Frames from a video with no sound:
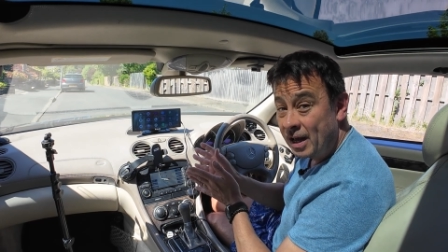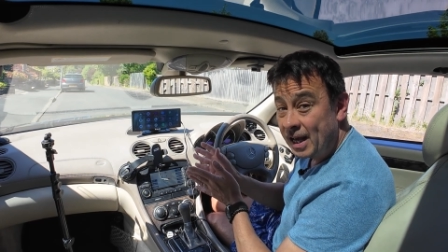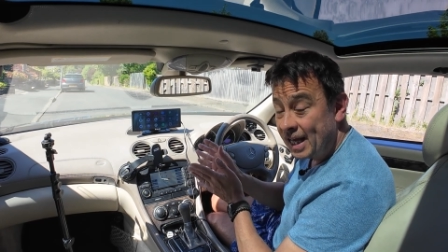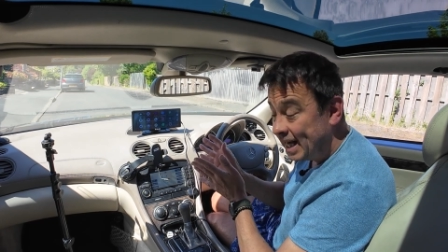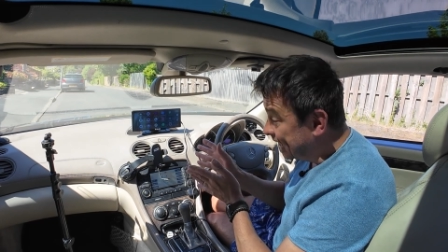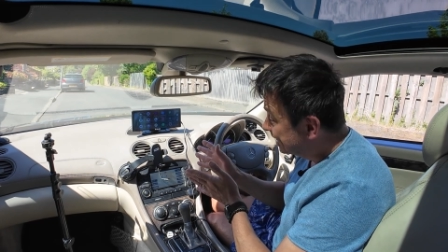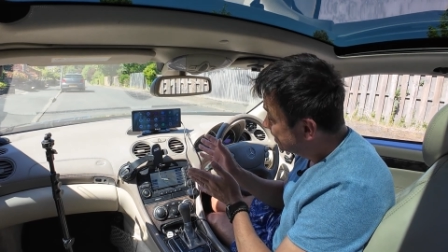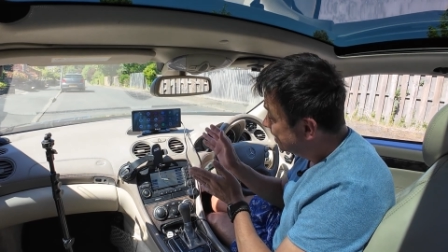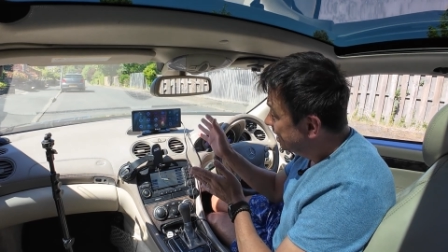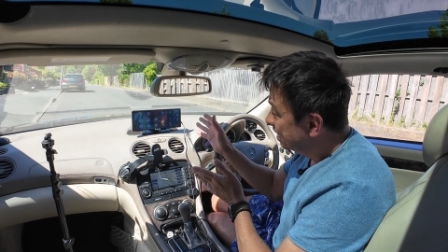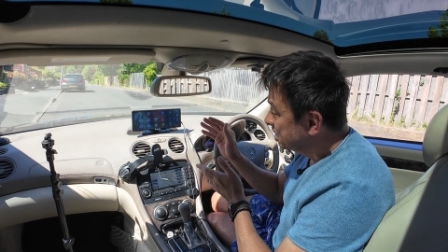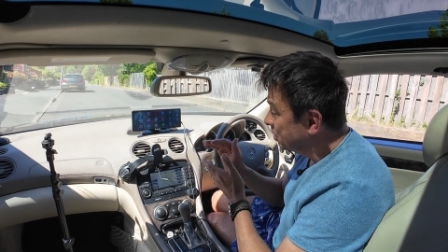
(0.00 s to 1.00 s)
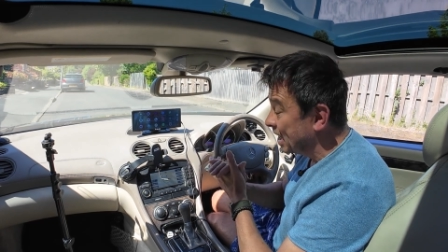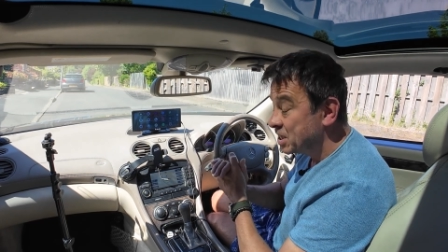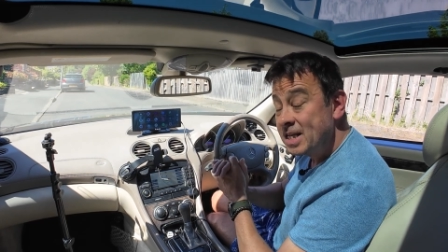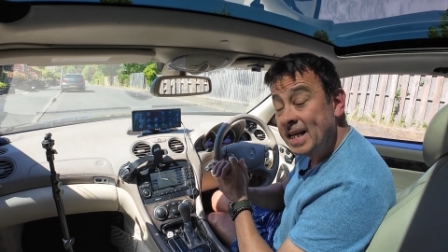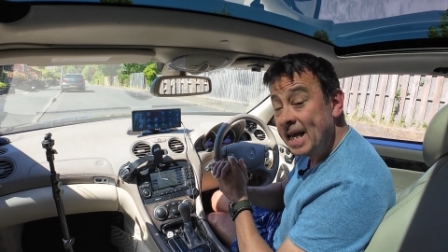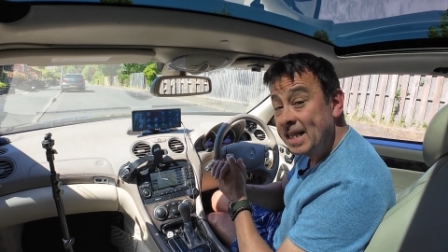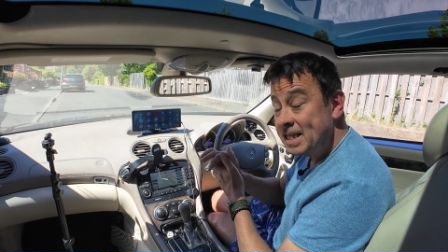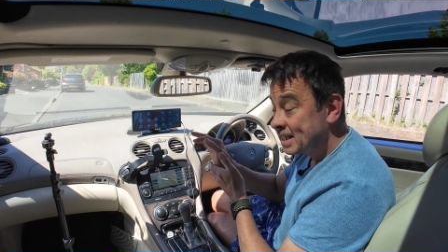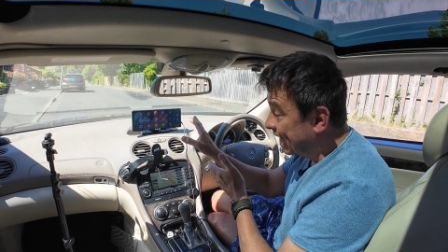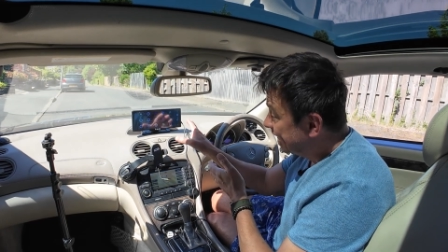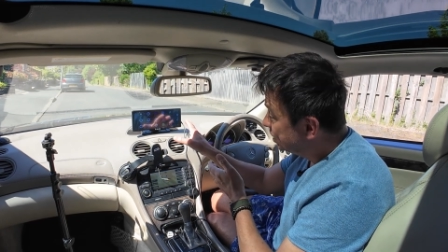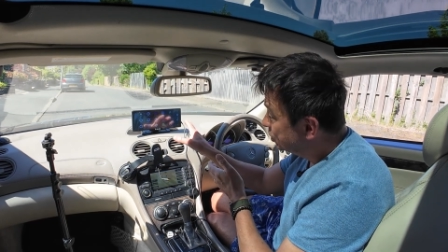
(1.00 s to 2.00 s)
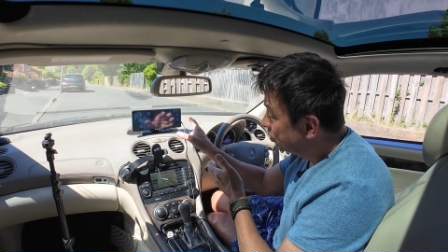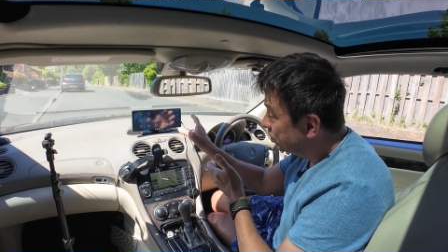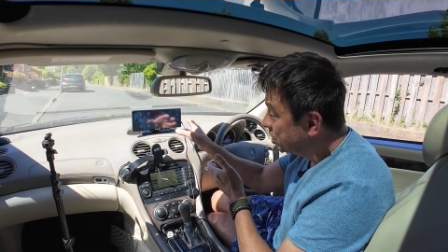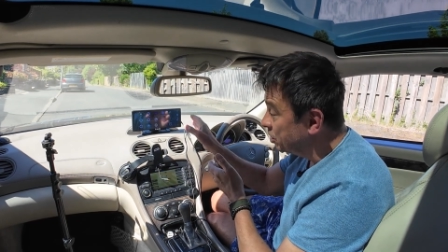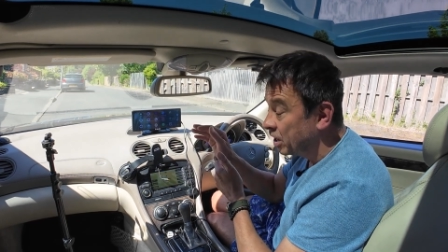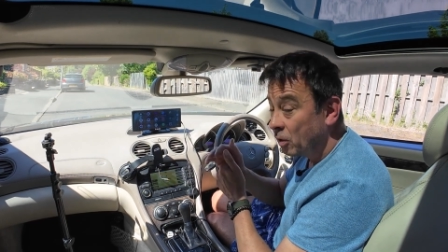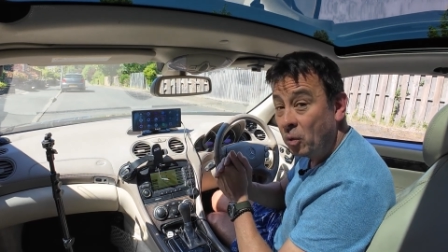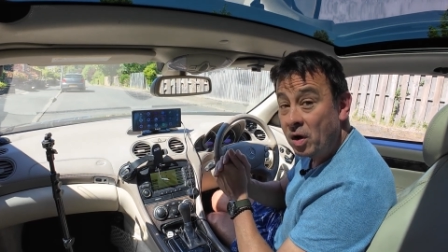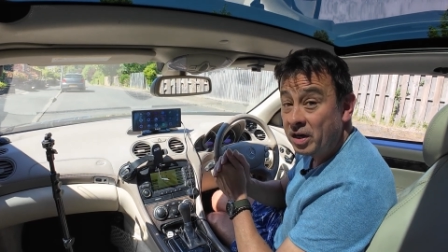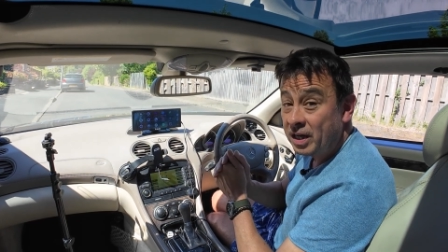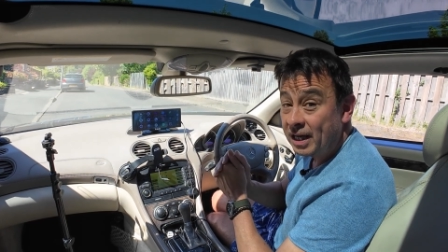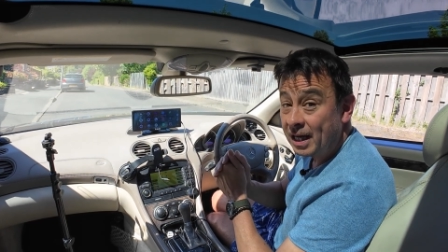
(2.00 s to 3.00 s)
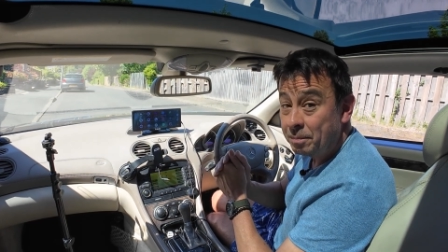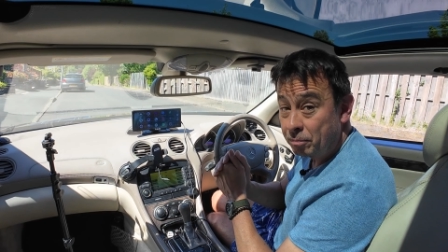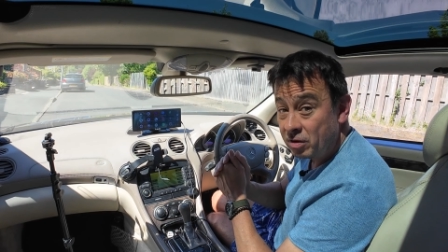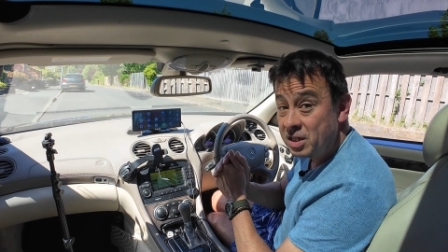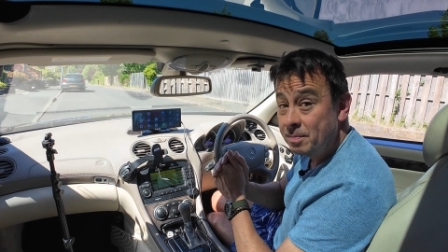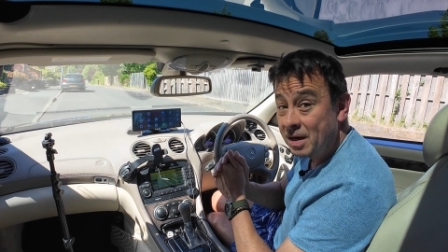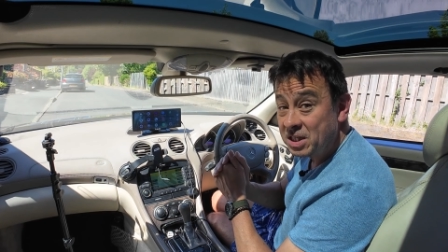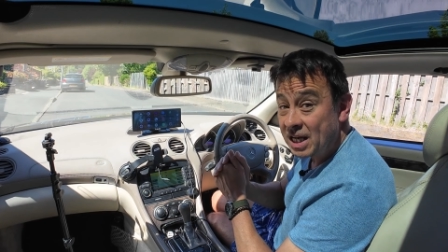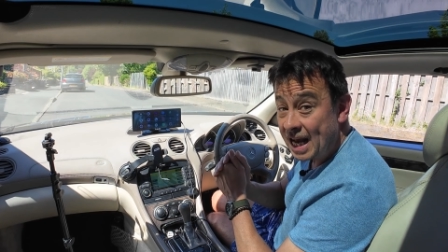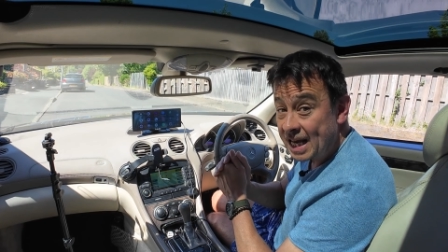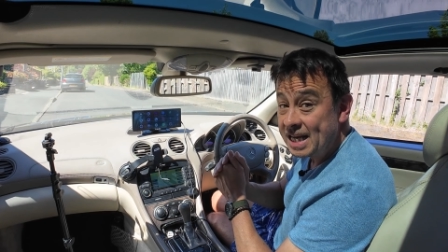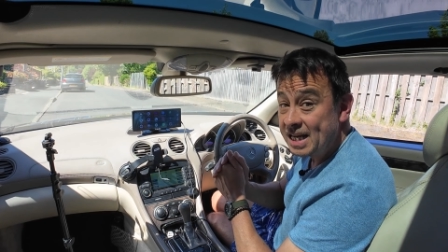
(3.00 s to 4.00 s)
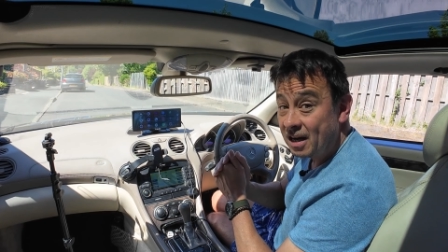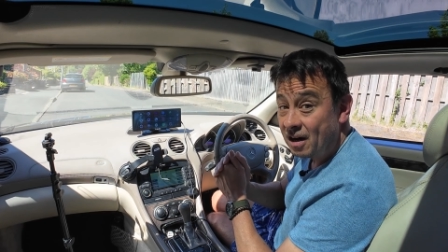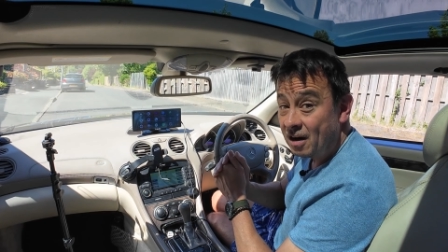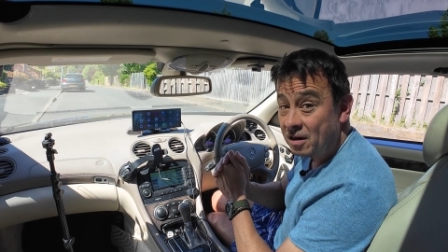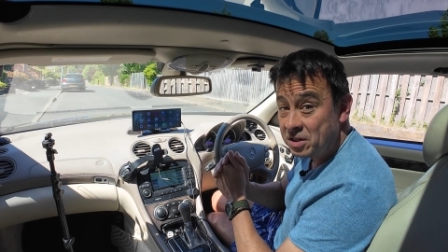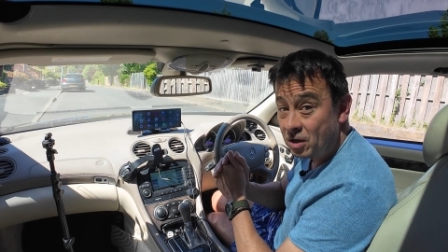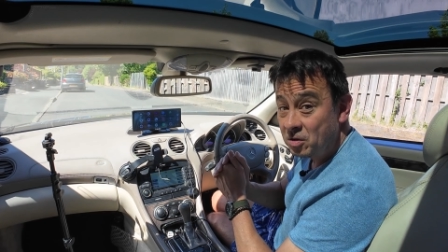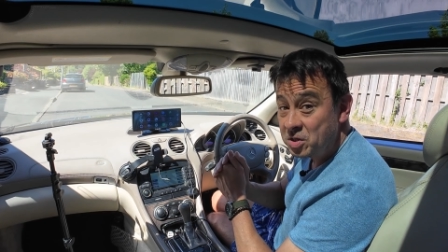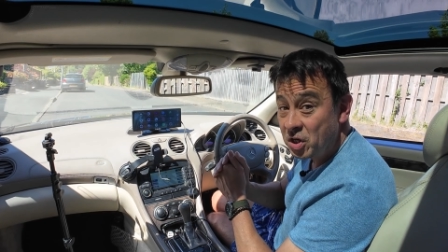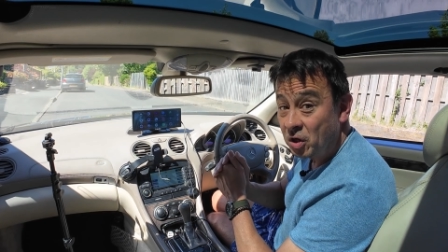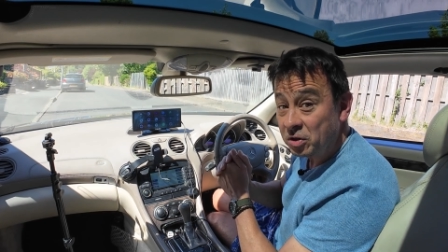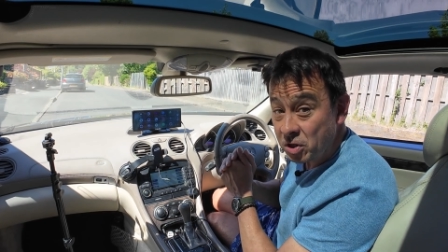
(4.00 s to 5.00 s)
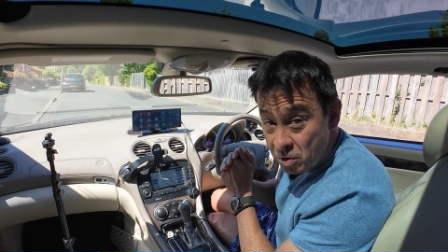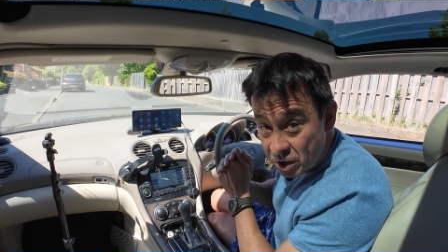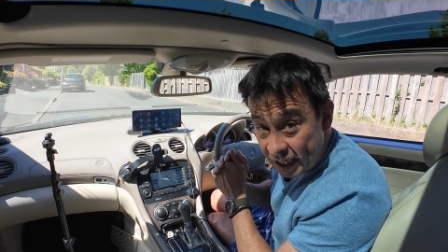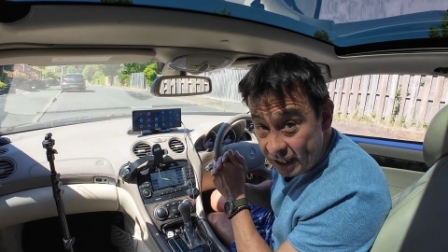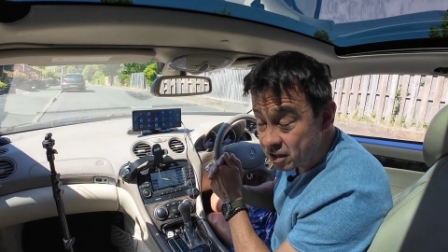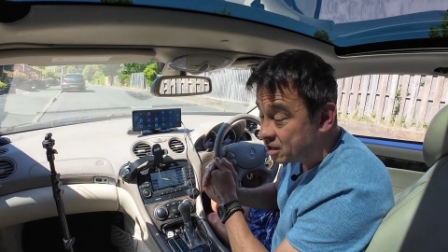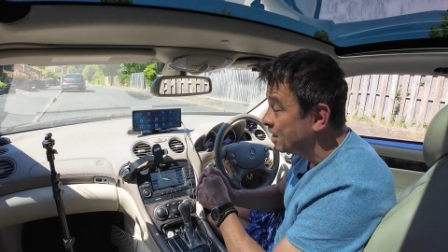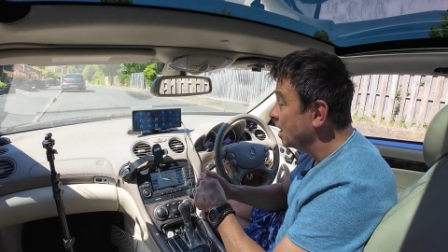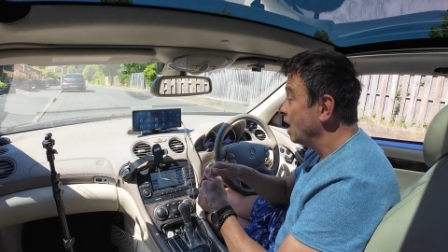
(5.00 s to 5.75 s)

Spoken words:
it is to actually get this A-Sure unit working in pretty much any car, so long as you've got two things: